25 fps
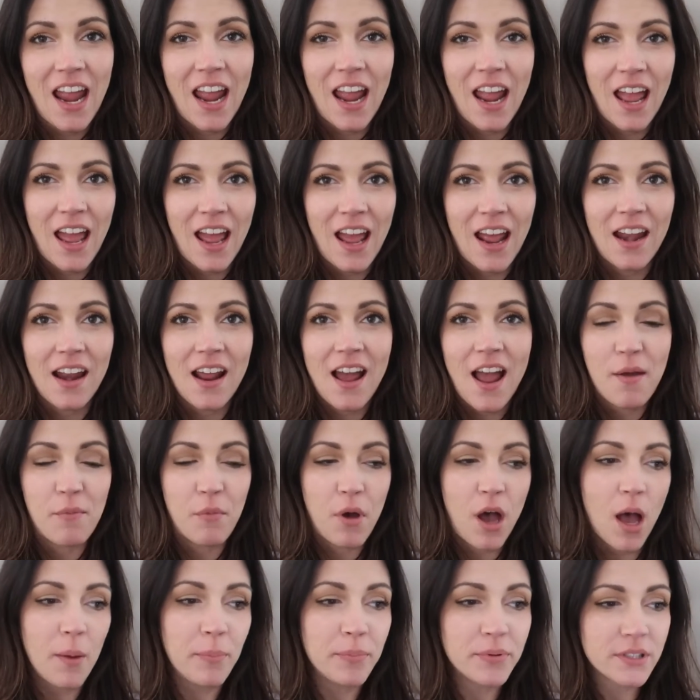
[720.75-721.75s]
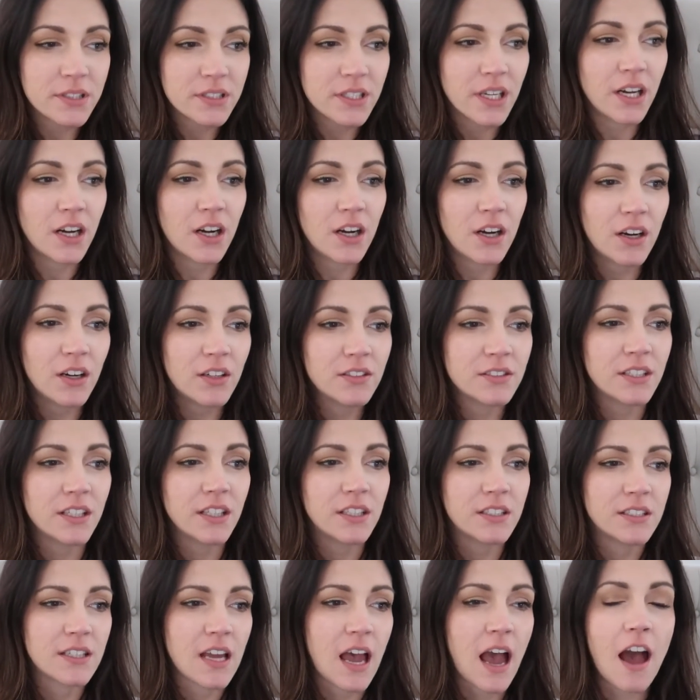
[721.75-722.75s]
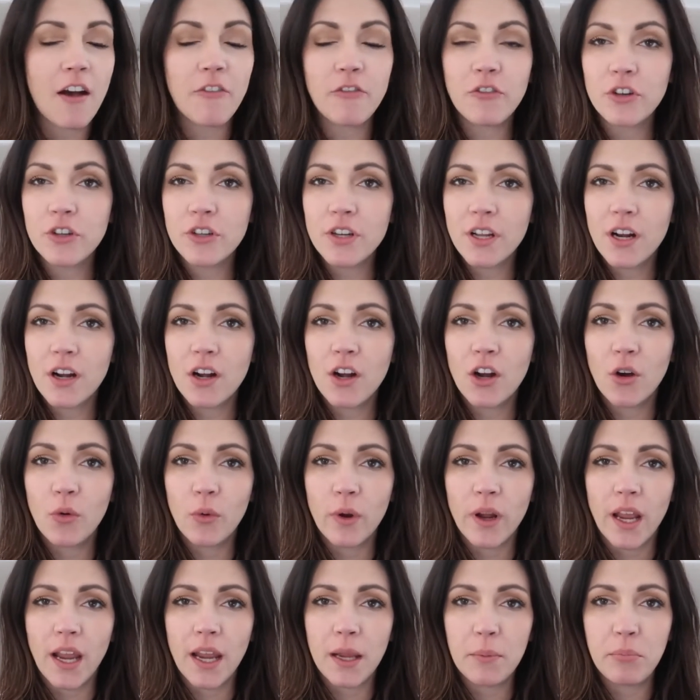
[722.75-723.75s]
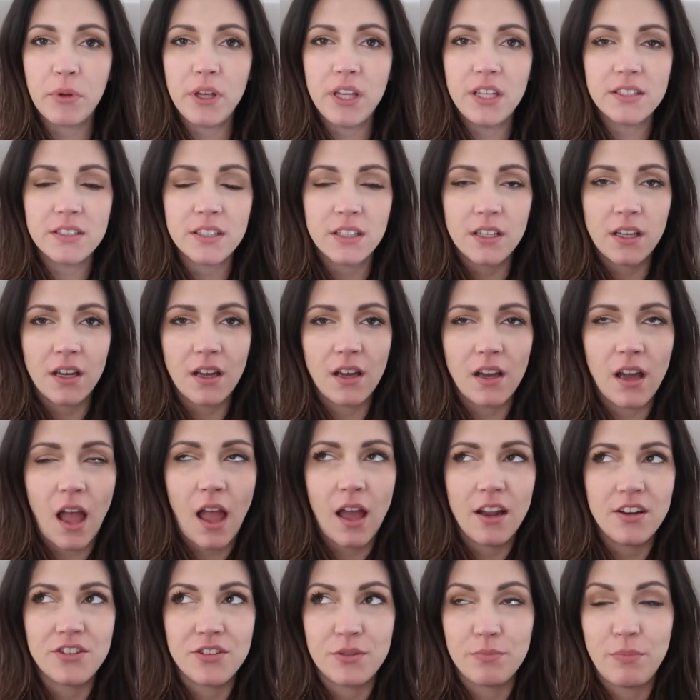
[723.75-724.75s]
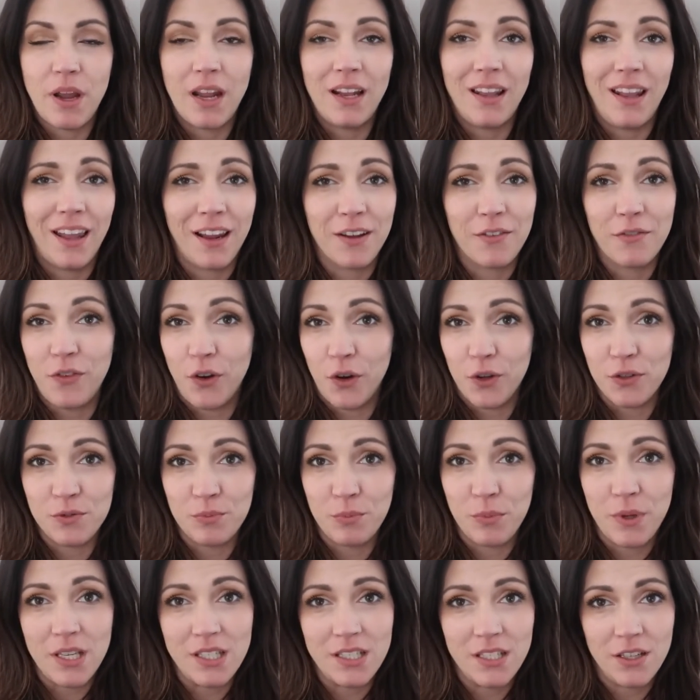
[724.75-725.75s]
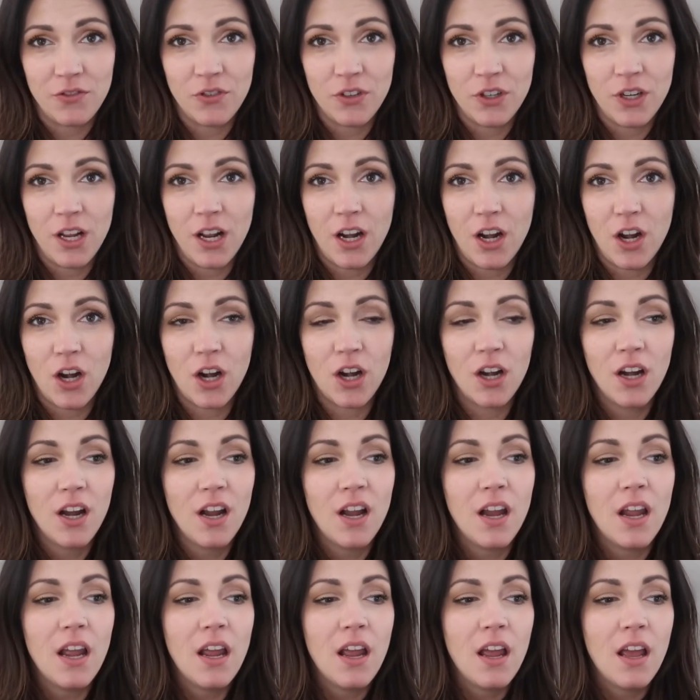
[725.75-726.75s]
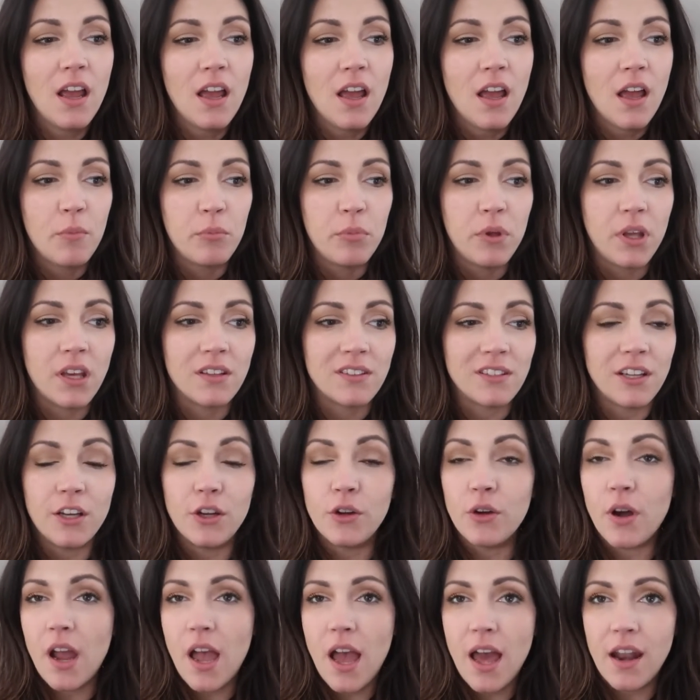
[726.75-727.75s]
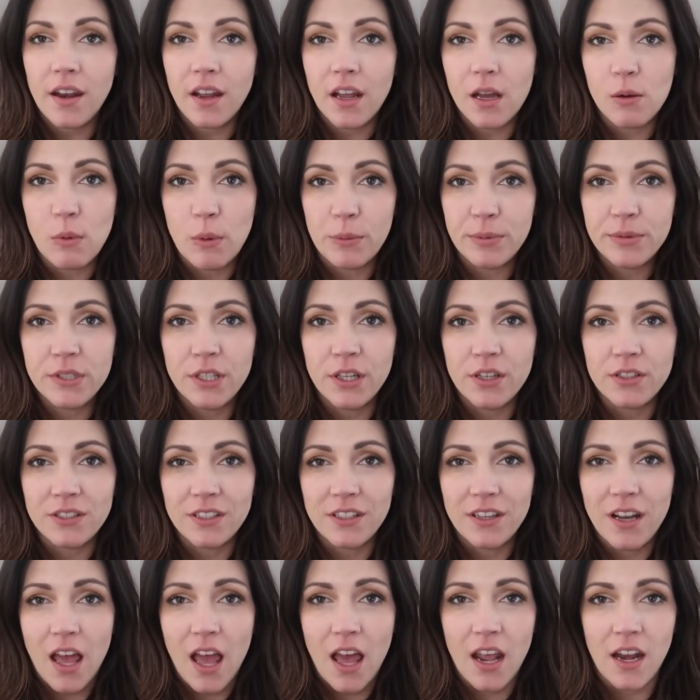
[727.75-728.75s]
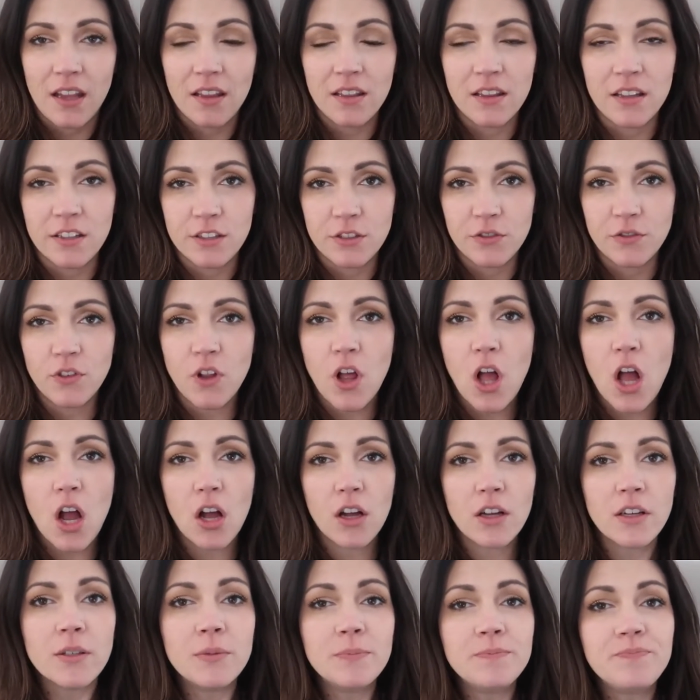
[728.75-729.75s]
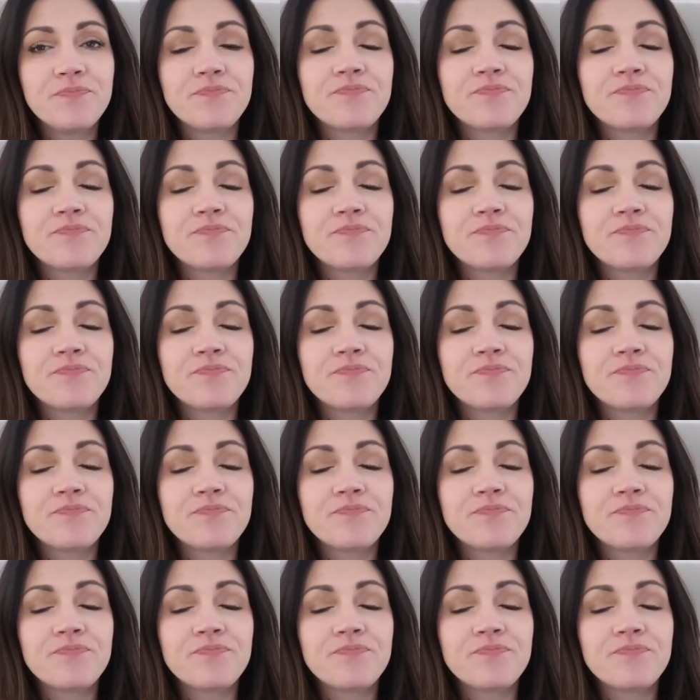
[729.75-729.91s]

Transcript: and I'm upstairs. It's after dinner. We ate pizza. I just made like a frozen pizza for dinner because I knew I had to come upstairs and edit this vlog.